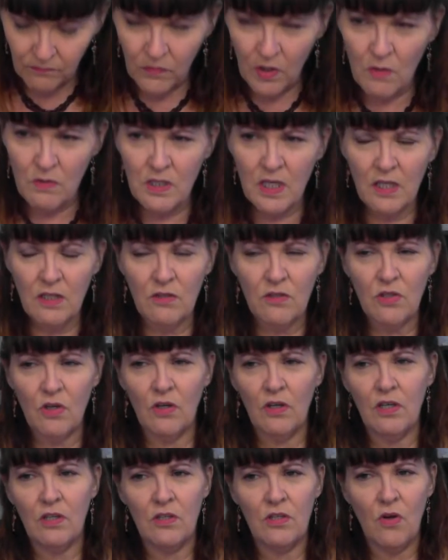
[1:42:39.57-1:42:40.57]
was that you
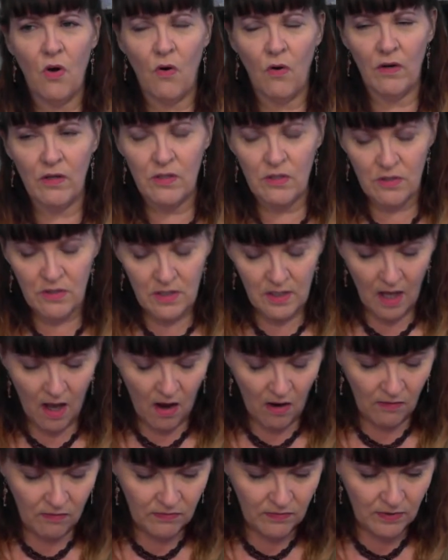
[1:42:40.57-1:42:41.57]
took it toward
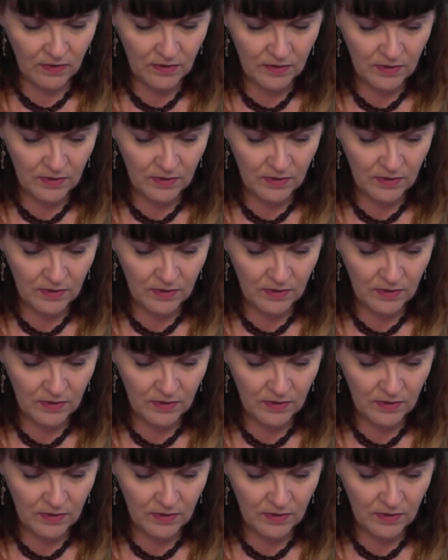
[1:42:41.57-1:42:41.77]
yourself.